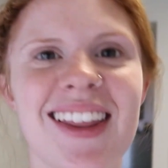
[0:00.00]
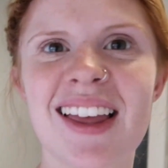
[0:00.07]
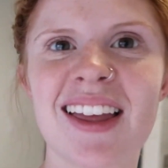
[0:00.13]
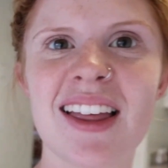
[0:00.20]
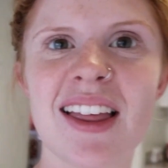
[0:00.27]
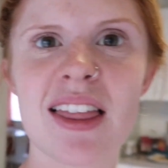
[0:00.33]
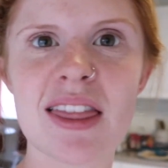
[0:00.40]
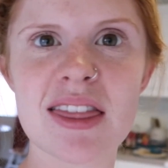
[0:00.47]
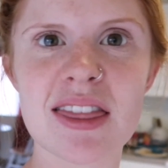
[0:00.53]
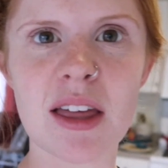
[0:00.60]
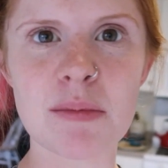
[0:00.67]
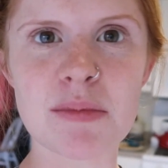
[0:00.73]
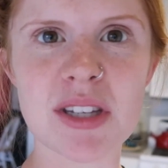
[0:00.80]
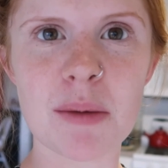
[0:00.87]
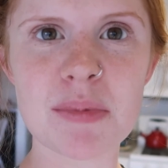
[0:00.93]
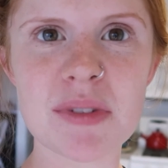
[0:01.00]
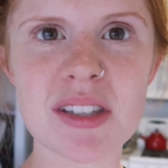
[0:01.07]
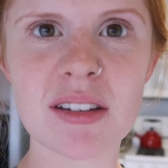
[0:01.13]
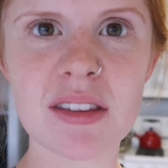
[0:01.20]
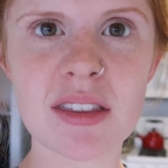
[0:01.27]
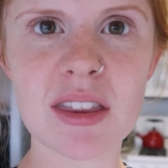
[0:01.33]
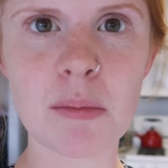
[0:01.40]
Yeah, I... Thumbs ups?
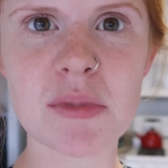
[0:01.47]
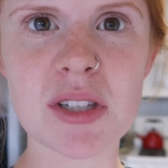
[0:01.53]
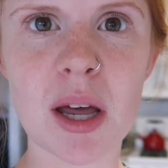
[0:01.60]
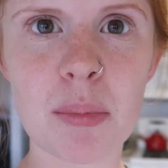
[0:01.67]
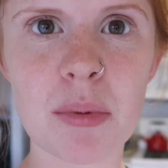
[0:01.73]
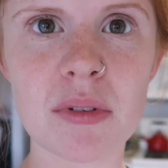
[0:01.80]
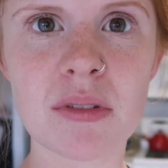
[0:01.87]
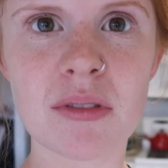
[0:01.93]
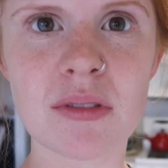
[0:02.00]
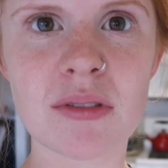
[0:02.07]
Thumbs up?